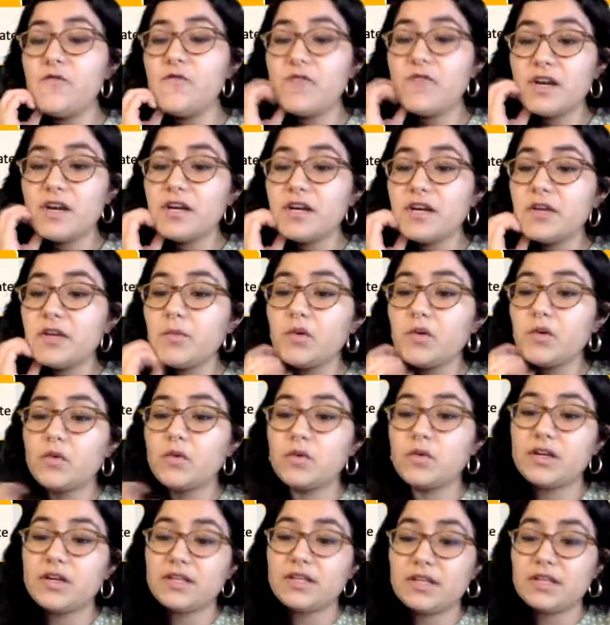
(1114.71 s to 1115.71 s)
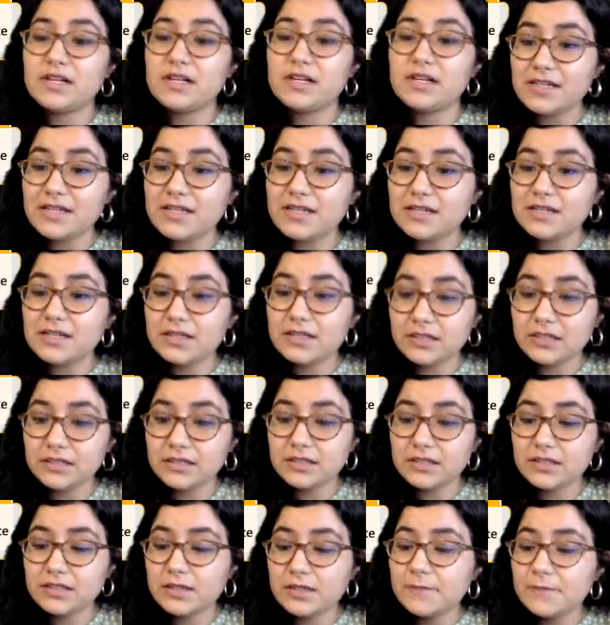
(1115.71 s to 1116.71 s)
variable where there
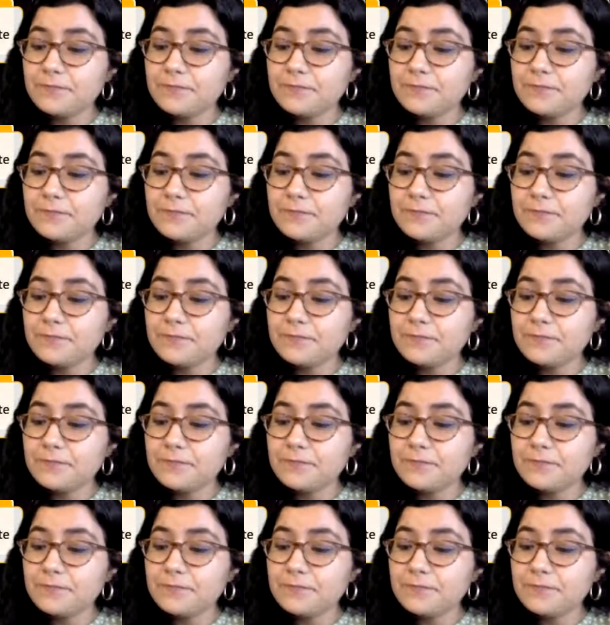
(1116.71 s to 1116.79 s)
is